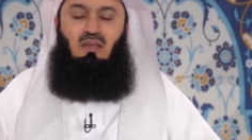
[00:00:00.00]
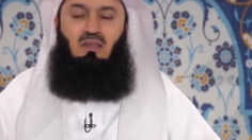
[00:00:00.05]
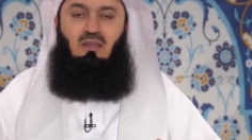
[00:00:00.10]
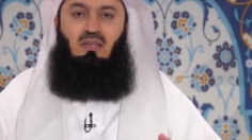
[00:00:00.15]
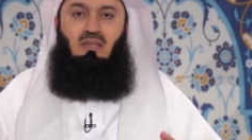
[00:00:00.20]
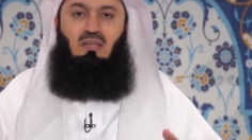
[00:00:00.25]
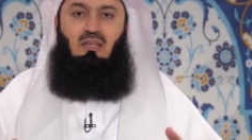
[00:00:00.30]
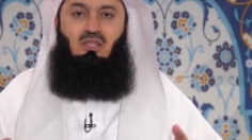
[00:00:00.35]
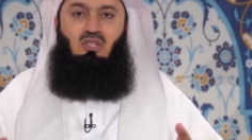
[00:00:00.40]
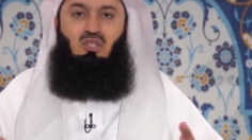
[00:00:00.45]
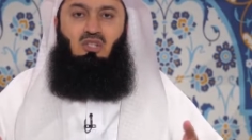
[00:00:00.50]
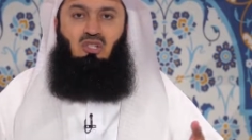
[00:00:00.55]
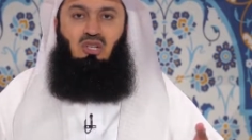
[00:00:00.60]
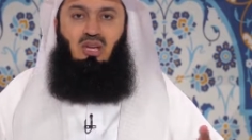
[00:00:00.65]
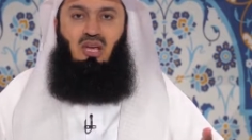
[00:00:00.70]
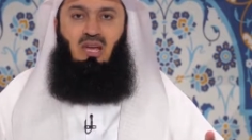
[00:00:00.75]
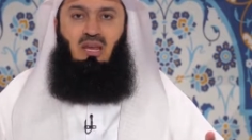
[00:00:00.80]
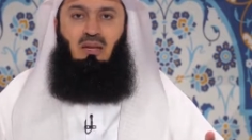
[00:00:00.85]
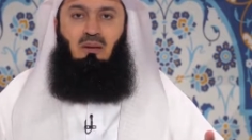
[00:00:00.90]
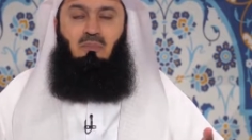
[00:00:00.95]
that is
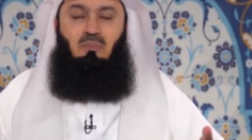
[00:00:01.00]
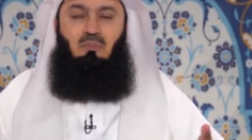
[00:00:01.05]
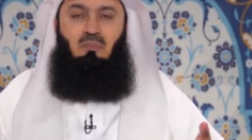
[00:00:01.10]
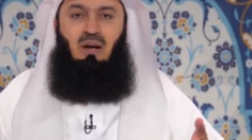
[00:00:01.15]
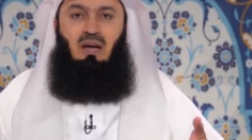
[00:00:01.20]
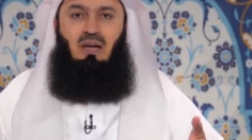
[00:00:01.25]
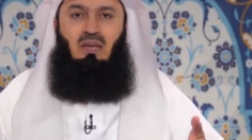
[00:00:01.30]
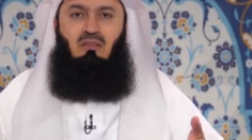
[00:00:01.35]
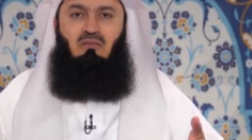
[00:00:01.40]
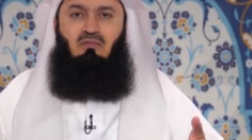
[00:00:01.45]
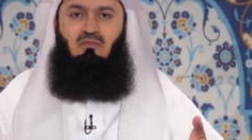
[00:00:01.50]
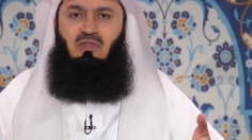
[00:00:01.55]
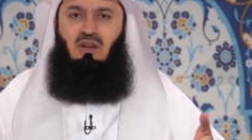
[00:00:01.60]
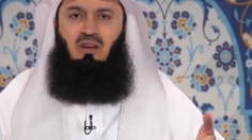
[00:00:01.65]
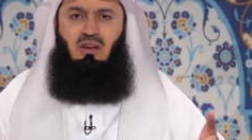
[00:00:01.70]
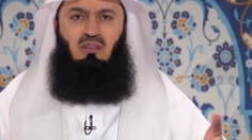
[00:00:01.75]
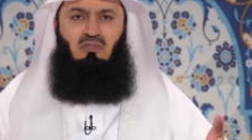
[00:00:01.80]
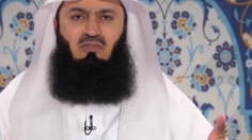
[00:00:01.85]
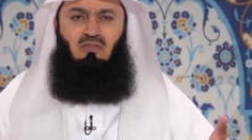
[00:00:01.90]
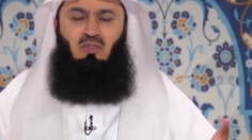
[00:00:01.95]
shared by
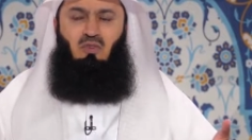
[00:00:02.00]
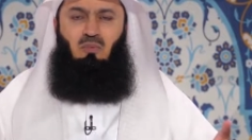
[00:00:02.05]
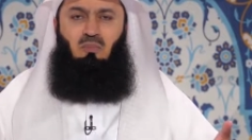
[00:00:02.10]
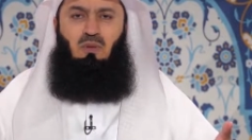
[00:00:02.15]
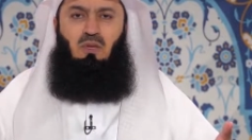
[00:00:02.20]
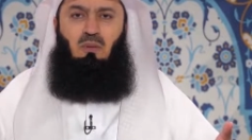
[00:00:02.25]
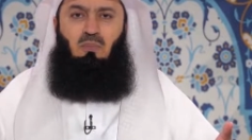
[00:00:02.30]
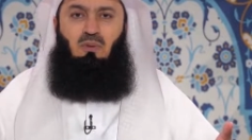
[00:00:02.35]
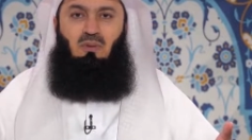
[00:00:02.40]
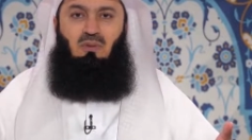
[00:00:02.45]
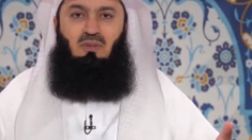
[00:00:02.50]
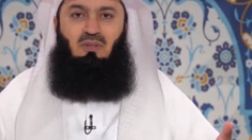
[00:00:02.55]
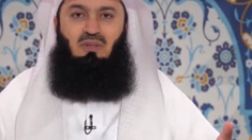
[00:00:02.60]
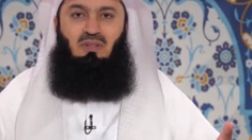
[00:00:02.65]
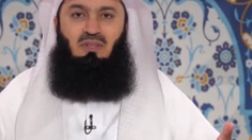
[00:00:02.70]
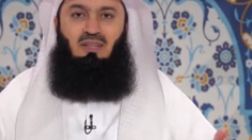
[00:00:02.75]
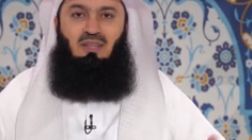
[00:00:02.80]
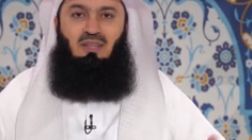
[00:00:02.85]
very few people.